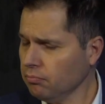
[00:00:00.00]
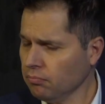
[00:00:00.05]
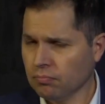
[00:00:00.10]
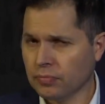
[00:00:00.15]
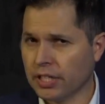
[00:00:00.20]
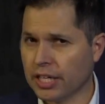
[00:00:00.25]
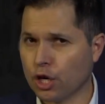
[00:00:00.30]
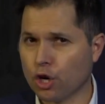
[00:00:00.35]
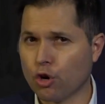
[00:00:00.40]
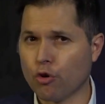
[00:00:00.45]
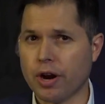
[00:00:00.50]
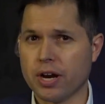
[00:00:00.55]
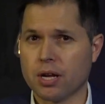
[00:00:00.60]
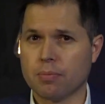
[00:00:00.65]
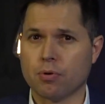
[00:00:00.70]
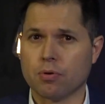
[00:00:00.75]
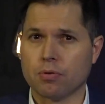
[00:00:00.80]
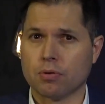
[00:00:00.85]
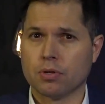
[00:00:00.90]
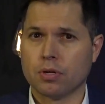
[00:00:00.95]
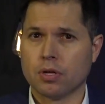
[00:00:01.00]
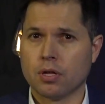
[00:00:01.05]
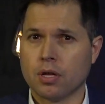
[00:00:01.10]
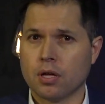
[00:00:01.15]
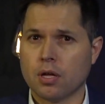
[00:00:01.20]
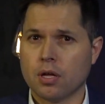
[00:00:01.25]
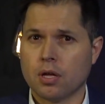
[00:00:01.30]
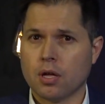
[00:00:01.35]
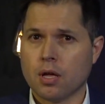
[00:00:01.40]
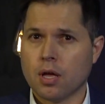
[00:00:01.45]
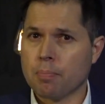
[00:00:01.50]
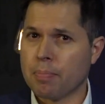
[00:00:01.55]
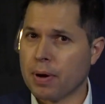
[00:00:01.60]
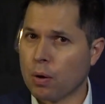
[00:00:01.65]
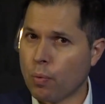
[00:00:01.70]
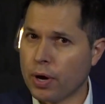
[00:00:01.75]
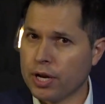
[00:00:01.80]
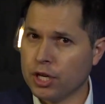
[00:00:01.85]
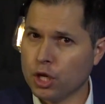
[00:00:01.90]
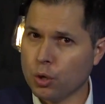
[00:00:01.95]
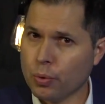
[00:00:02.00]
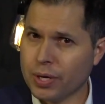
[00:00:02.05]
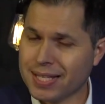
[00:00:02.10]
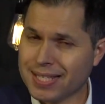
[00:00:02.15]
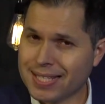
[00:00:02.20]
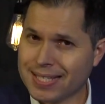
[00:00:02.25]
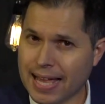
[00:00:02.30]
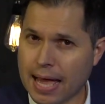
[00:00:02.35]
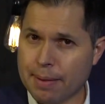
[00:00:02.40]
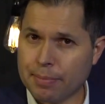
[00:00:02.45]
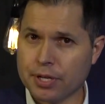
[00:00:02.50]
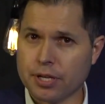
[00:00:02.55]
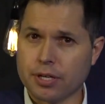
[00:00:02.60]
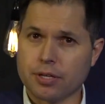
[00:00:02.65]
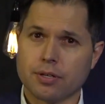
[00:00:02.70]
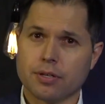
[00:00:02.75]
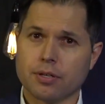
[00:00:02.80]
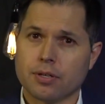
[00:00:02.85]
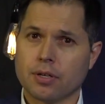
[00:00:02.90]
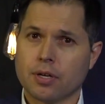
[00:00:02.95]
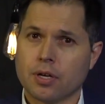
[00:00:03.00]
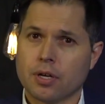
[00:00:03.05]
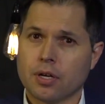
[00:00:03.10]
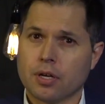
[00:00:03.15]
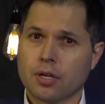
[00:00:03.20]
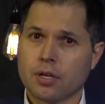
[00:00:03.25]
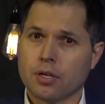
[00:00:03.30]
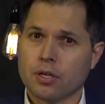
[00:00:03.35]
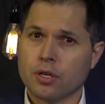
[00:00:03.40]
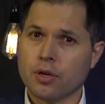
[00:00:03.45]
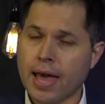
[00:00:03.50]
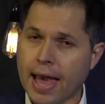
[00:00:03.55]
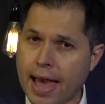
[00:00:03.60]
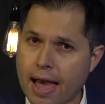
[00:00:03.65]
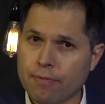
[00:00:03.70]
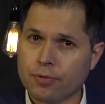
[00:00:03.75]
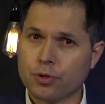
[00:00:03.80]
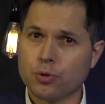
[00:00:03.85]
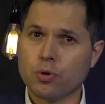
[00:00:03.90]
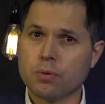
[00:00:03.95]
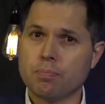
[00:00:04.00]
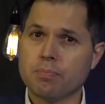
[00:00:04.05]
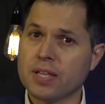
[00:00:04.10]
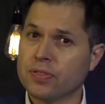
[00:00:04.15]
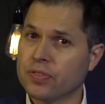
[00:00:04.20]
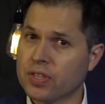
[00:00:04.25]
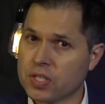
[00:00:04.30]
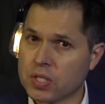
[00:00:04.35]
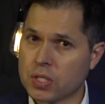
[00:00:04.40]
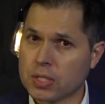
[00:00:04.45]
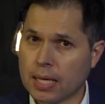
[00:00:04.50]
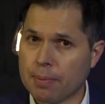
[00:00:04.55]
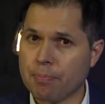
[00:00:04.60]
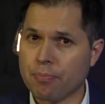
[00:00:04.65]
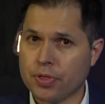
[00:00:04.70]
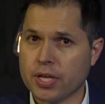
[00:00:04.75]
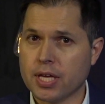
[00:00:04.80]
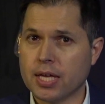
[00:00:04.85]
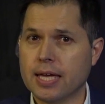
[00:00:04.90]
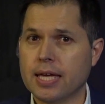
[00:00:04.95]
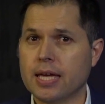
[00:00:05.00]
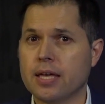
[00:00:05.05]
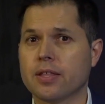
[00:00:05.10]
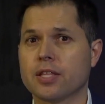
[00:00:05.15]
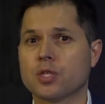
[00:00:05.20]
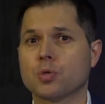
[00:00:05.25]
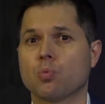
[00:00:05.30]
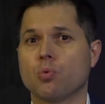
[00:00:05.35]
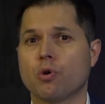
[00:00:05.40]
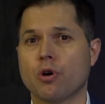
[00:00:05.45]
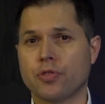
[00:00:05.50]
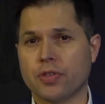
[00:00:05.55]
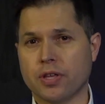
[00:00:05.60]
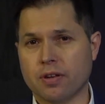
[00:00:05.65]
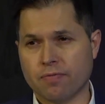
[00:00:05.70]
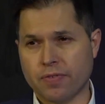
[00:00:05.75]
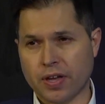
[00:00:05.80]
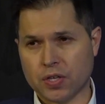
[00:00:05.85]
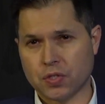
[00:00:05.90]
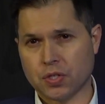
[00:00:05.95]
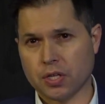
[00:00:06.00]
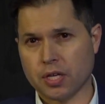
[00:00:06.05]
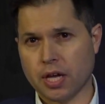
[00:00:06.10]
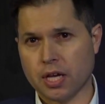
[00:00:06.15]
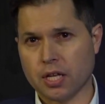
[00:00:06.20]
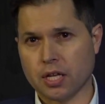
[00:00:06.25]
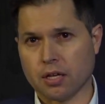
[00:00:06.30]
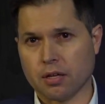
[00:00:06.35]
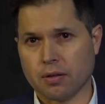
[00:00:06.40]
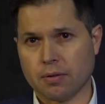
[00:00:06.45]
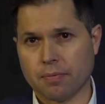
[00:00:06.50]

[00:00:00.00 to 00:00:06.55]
Incredible. But when you examine it, you have to admit there's something here that's worth investigating.